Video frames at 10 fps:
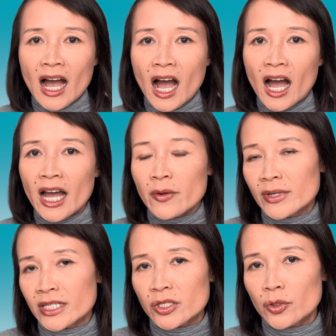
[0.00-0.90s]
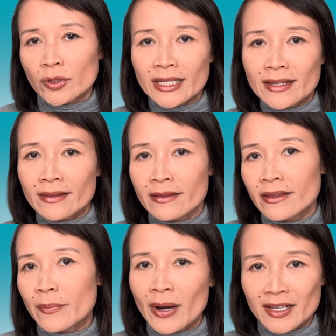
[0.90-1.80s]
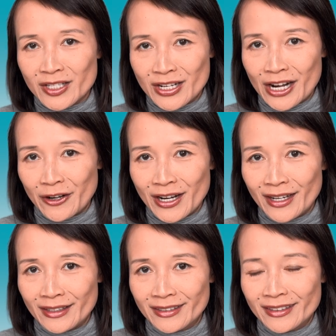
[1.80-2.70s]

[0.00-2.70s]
I went to school in the Boston area.